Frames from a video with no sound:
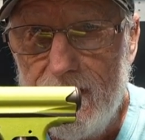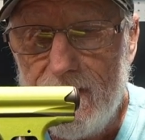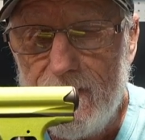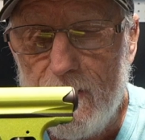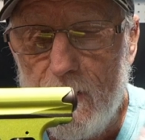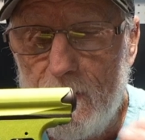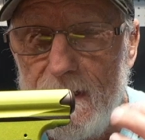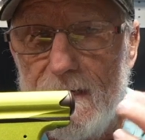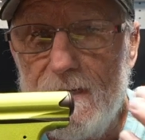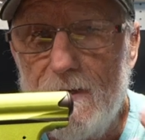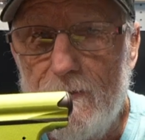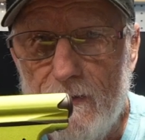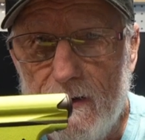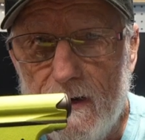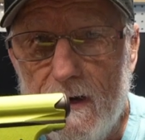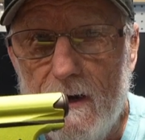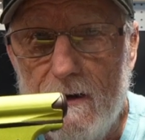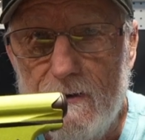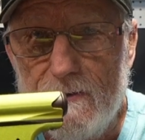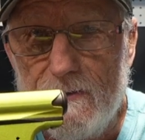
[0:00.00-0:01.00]
There'll be different
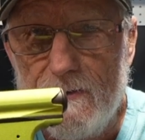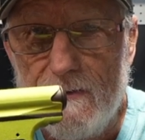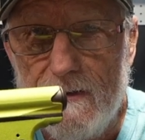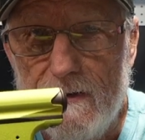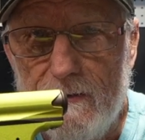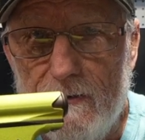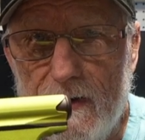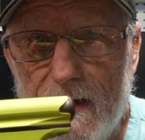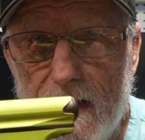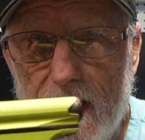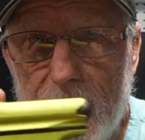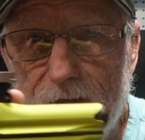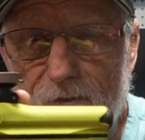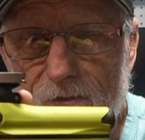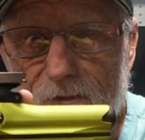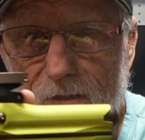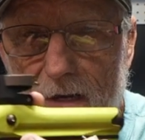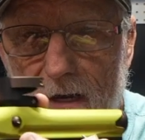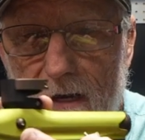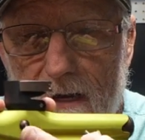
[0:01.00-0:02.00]
colors on different
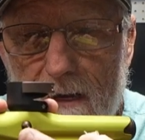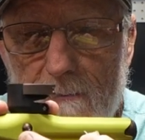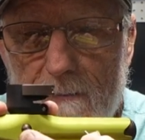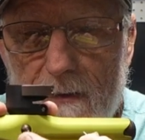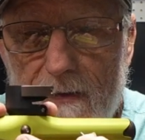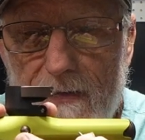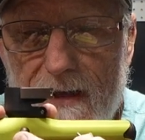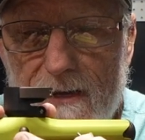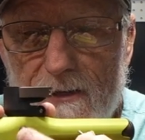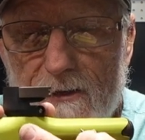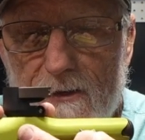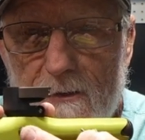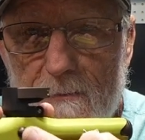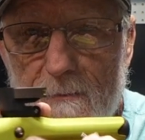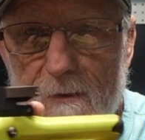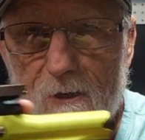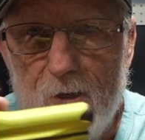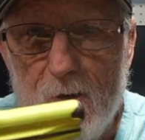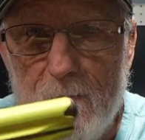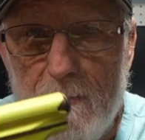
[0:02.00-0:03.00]
guns, but that's going to
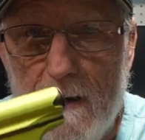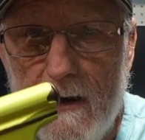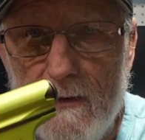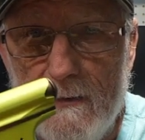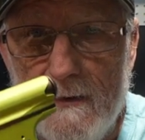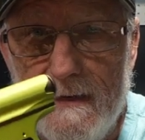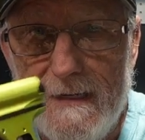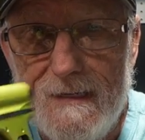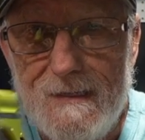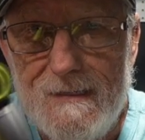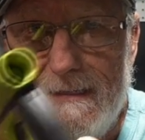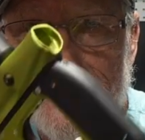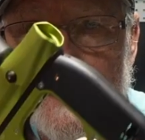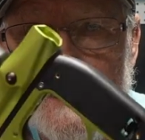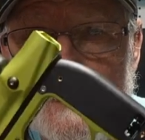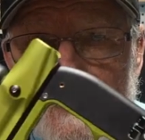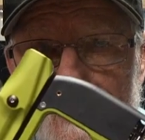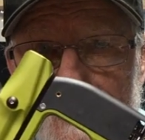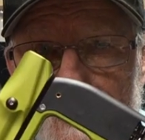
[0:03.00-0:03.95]
be your ball detents.